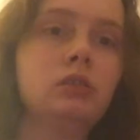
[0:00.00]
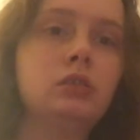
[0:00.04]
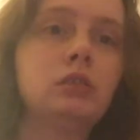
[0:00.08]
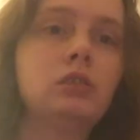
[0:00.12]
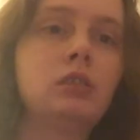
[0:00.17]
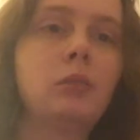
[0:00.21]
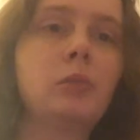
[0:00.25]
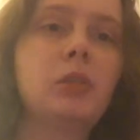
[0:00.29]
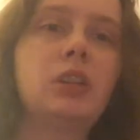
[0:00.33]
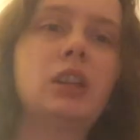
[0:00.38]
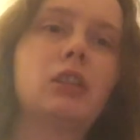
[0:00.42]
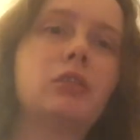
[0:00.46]

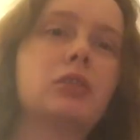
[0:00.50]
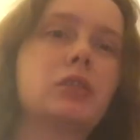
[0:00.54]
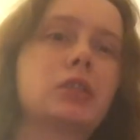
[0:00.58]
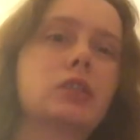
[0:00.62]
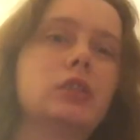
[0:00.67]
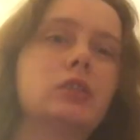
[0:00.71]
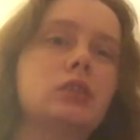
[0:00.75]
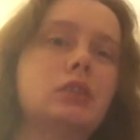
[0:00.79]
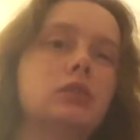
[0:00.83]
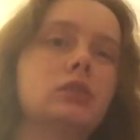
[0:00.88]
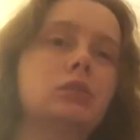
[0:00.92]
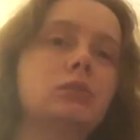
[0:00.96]
I mean, I was
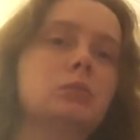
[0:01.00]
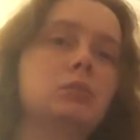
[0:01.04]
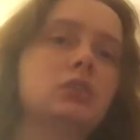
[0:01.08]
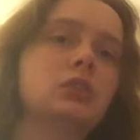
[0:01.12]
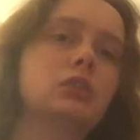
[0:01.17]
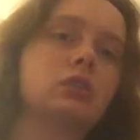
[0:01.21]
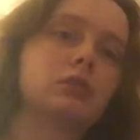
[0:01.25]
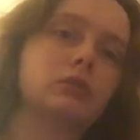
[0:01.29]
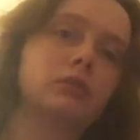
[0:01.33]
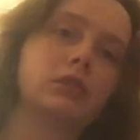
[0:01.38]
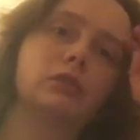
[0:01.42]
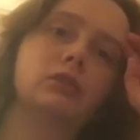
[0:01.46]
going to do it, but
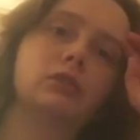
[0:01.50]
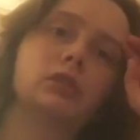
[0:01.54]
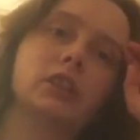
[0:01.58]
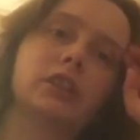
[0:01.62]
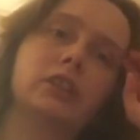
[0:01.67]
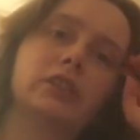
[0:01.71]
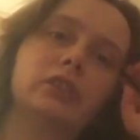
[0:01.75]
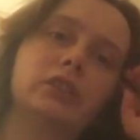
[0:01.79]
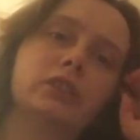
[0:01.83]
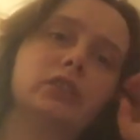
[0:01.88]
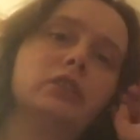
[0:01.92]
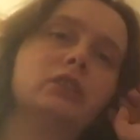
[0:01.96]
I felt
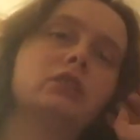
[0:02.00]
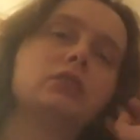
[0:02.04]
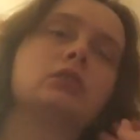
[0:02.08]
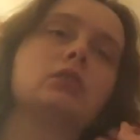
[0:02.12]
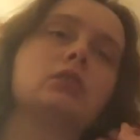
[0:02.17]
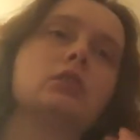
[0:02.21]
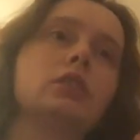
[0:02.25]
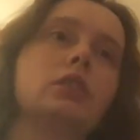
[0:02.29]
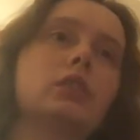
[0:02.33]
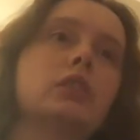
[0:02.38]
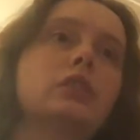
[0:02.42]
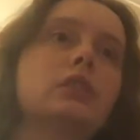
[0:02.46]
lazy,
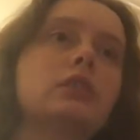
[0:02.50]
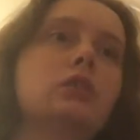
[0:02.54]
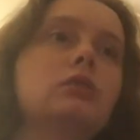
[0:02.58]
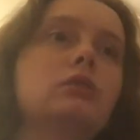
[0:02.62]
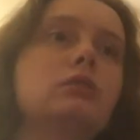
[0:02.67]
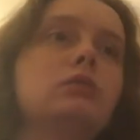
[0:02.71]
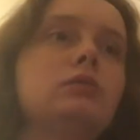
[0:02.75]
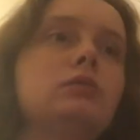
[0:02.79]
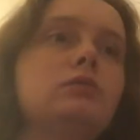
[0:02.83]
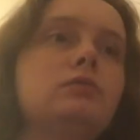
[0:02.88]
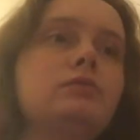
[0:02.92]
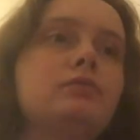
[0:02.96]
so,
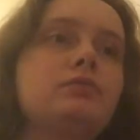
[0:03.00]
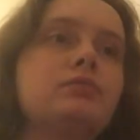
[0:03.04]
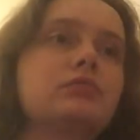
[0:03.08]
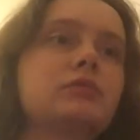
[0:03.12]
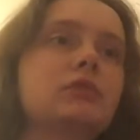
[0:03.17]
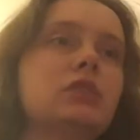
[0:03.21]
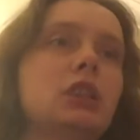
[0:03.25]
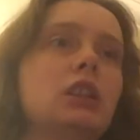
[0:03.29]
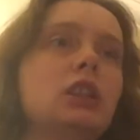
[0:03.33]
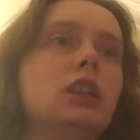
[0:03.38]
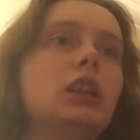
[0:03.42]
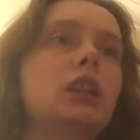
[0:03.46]

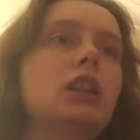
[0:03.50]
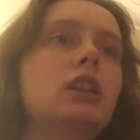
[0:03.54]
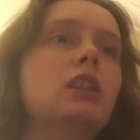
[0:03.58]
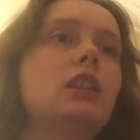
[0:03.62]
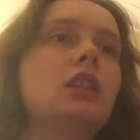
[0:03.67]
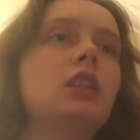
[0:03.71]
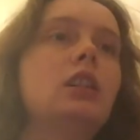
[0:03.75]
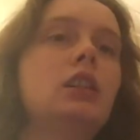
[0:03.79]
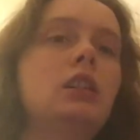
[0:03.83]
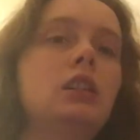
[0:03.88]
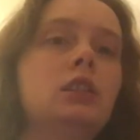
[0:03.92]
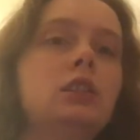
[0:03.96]
yeah.
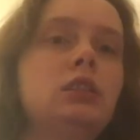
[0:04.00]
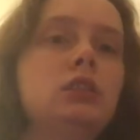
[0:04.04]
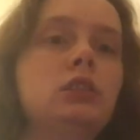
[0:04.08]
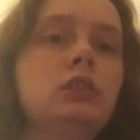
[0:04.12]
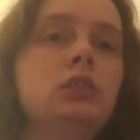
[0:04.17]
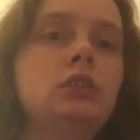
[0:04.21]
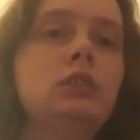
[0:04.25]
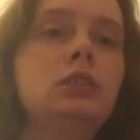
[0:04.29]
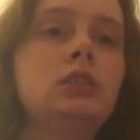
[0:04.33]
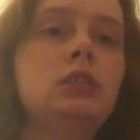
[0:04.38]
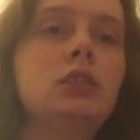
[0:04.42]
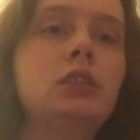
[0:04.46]

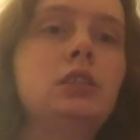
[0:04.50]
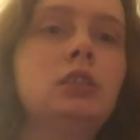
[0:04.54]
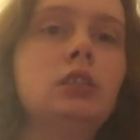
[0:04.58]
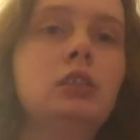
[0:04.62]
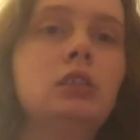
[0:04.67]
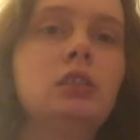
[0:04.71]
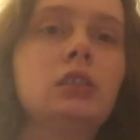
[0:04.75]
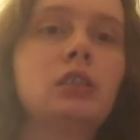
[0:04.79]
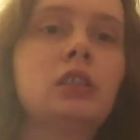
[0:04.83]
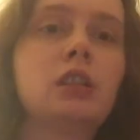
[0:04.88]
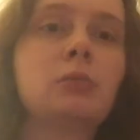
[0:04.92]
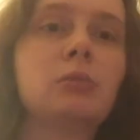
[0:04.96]

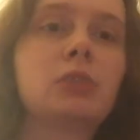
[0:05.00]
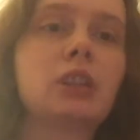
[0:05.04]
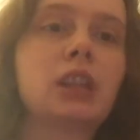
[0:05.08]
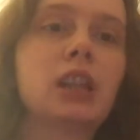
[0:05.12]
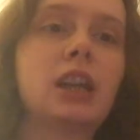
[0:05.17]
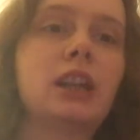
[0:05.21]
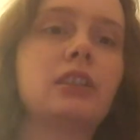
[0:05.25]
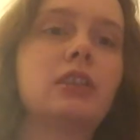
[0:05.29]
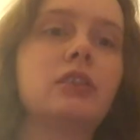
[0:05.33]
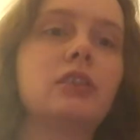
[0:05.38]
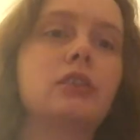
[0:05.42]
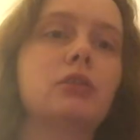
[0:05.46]
I'm
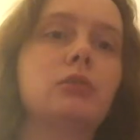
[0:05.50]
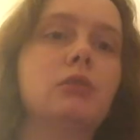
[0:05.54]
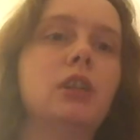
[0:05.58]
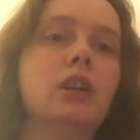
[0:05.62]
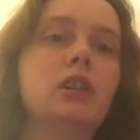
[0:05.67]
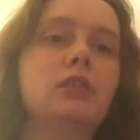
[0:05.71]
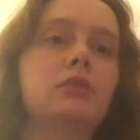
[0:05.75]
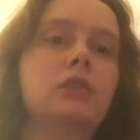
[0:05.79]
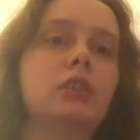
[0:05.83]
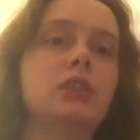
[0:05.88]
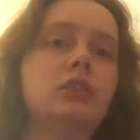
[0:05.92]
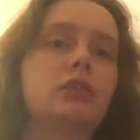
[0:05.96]
glad that the
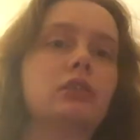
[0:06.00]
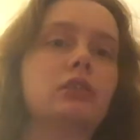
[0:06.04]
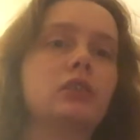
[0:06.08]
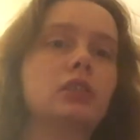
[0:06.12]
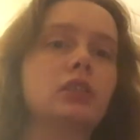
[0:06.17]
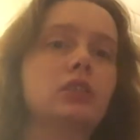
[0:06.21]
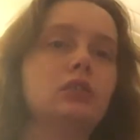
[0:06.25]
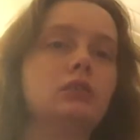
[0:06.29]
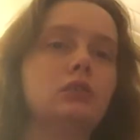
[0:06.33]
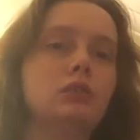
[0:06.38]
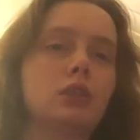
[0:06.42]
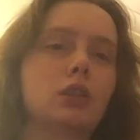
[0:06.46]
Wi-Fi is,
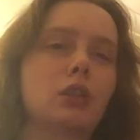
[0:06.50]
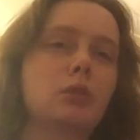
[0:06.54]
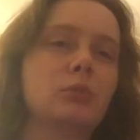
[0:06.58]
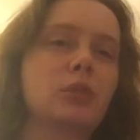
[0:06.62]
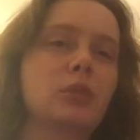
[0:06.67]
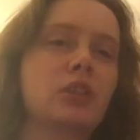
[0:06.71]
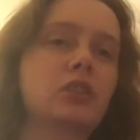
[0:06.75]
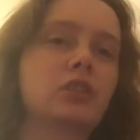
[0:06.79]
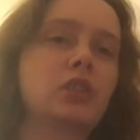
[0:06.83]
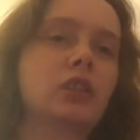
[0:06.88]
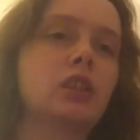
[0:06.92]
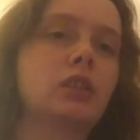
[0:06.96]
like, not
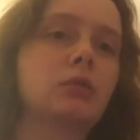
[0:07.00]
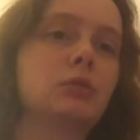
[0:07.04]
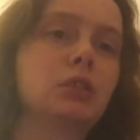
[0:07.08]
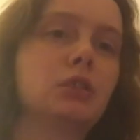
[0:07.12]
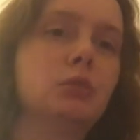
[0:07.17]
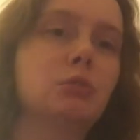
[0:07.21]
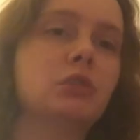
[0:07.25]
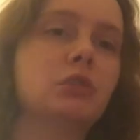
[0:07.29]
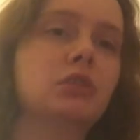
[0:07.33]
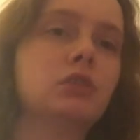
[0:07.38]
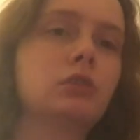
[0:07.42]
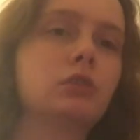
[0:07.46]
messing up
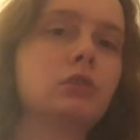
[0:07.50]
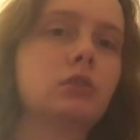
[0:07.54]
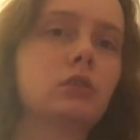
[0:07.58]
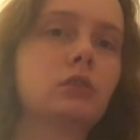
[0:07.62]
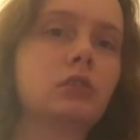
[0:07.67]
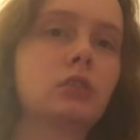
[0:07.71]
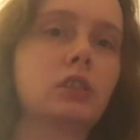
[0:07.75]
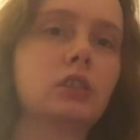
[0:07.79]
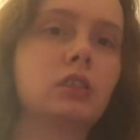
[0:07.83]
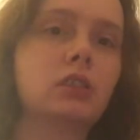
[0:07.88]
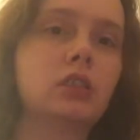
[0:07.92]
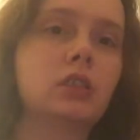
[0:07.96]
anymore,
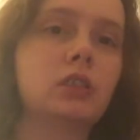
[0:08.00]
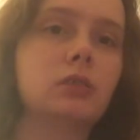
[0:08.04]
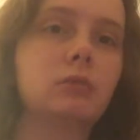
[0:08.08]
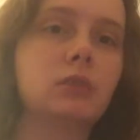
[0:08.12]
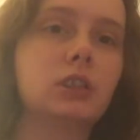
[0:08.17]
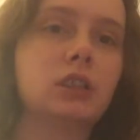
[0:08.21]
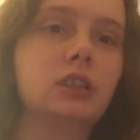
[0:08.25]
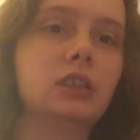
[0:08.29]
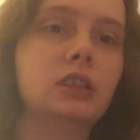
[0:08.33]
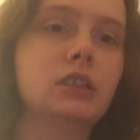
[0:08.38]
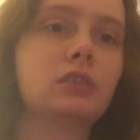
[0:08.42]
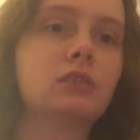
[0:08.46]
so
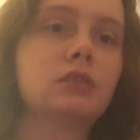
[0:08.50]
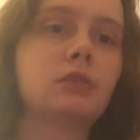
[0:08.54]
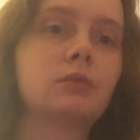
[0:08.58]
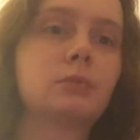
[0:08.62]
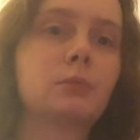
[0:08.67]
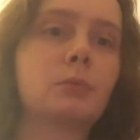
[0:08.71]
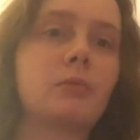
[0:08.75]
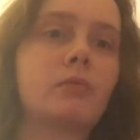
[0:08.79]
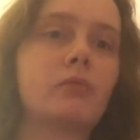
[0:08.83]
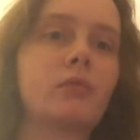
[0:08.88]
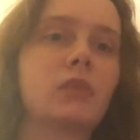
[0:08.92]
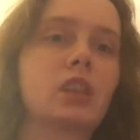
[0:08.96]
hopefully that
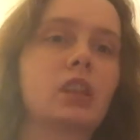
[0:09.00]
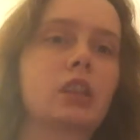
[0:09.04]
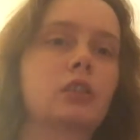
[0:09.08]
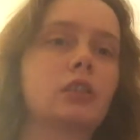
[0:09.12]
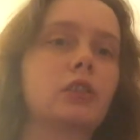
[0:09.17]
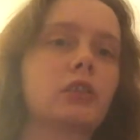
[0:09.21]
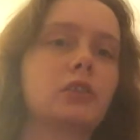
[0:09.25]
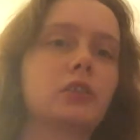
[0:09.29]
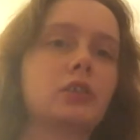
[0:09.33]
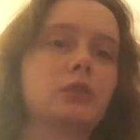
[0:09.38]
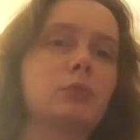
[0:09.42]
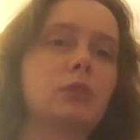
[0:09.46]

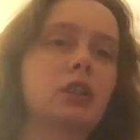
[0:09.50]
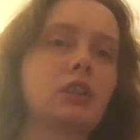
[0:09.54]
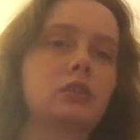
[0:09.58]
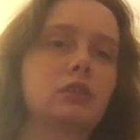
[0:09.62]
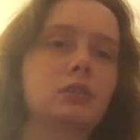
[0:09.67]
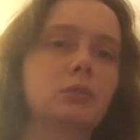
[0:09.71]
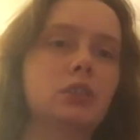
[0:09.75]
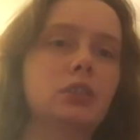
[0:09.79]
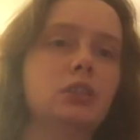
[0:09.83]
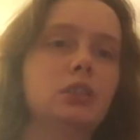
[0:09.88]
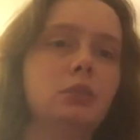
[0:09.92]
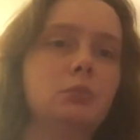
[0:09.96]
doesn't mess
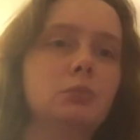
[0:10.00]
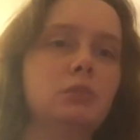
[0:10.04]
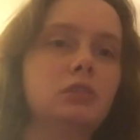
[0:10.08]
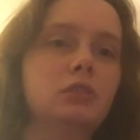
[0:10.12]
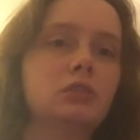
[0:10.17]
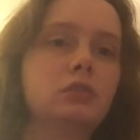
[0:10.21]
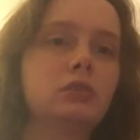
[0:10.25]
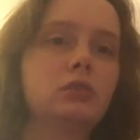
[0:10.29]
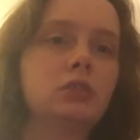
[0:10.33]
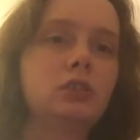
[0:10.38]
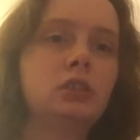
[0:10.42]
up anymore.